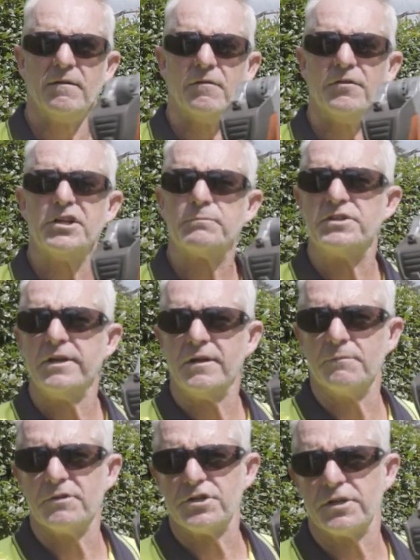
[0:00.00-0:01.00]
In this
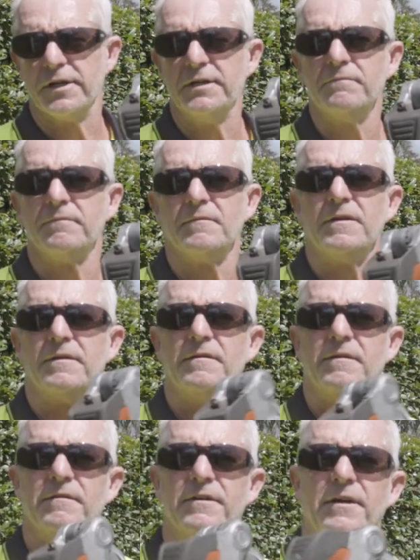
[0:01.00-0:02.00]
particular machine,
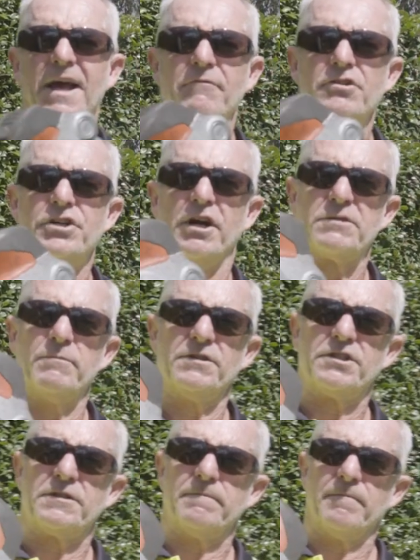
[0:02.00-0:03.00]
you have
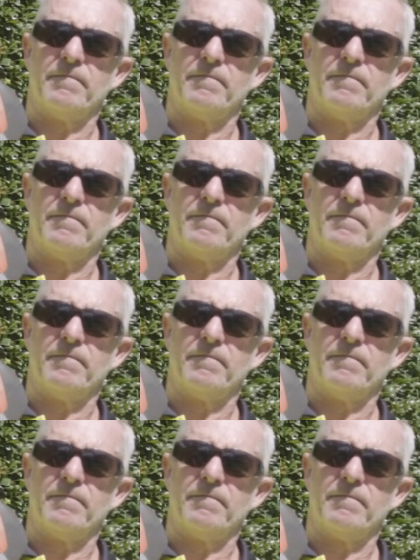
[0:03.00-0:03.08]
adjustments,